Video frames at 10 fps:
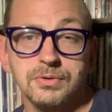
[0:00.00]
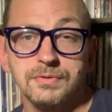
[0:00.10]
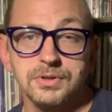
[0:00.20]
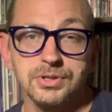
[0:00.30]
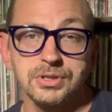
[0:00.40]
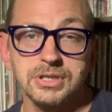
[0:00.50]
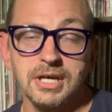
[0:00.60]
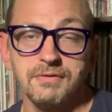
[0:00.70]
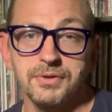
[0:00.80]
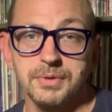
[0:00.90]
versions
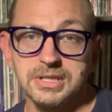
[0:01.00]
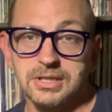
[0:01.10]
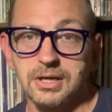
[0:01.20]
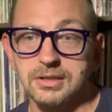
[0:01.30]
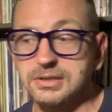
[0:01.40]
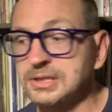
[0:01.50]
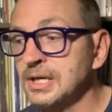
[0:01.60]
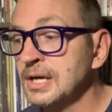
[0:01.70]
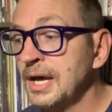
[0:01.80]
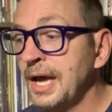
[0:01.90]
of 3 songs,
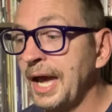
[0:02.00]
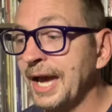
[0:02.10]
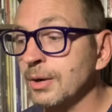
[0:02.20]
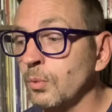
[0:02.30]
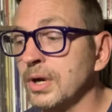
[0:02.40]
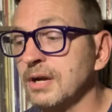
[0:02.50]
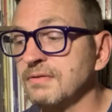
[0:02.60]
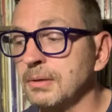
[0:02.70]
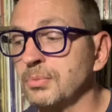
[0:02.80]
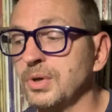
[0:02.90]
and one of
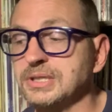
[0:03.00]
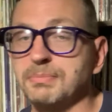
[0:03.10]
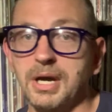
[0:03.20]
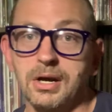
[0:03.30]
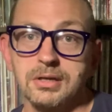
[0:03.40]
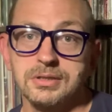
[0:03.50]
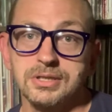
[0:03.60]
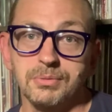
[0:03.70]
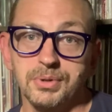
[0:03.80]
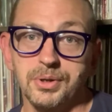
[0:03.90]
them was My Heart
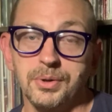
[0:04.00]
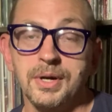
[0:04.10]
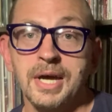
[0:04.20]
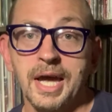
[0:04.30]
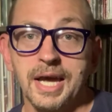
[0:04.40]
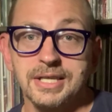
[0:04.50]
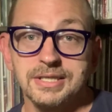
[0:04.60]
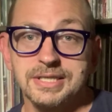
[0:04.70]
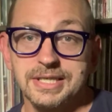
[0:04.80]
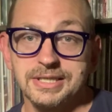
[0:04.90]
So Blue,
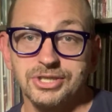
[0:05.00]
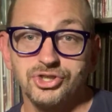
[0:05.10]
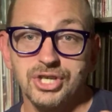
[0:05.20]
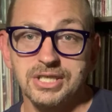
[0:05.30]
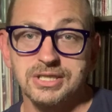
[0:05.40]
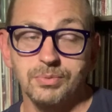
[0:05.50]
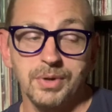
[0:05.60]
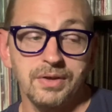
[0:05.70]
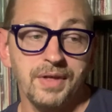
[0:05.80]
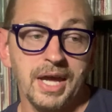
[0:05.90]
and it's just
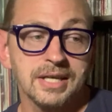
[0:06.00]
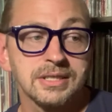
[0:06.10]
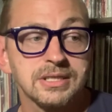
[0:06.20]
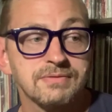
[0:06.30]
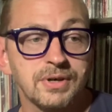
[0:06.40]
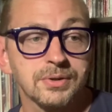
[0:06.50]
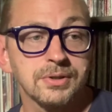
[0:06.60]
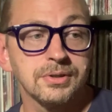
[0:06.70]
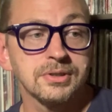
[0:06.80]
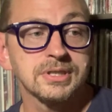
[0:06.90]
with Andy's
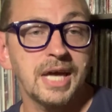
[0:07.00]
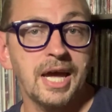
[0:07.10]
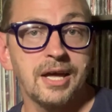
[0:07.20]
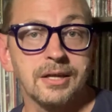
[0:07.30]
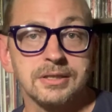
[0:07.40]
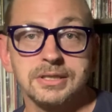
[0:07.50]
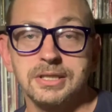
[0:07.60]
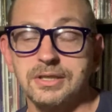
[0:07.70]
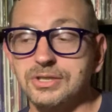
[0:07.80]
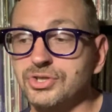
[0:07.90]
vocals and
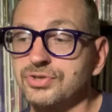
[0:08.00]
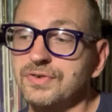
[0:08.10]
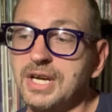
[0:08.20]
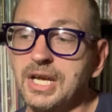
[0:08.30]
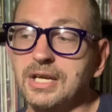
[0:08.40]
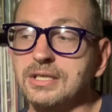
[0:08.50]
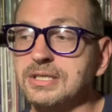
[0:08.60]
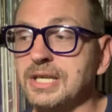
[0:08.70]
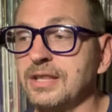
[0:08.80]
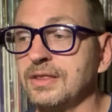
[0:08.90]
the
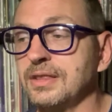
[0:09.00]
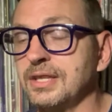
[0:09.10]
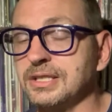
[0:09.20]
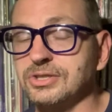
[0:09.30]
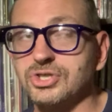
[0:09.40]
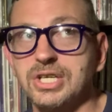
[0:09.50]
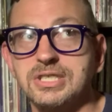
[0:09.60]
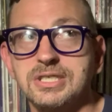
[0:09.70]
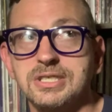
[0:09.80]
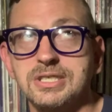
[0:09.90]
strings, and the
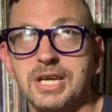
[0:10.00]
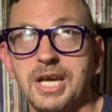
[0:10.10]
just